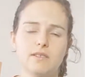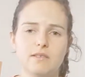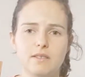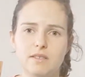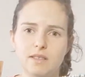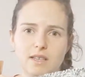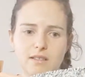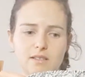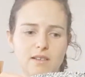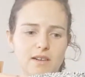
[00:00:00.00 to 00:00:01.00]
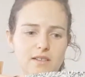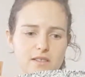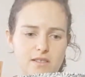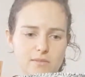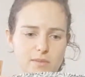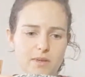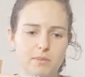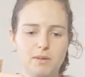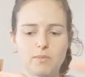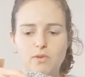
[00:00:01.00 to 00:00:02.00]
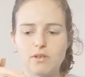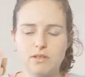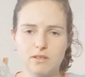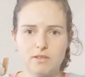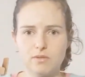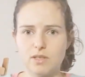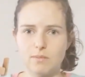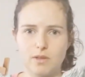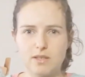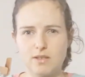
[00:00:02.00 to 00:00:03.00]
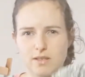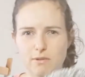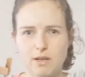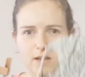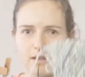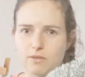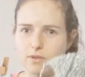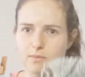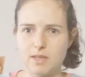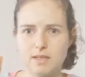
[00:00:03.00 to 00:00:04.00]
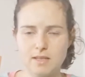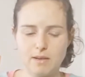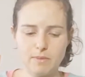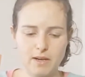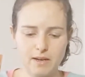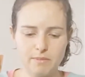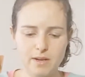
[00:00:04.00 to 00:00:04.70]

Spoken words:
until I get tired, maybe a bit more, and then I'll do some on this because I want to kind of do them at the same time.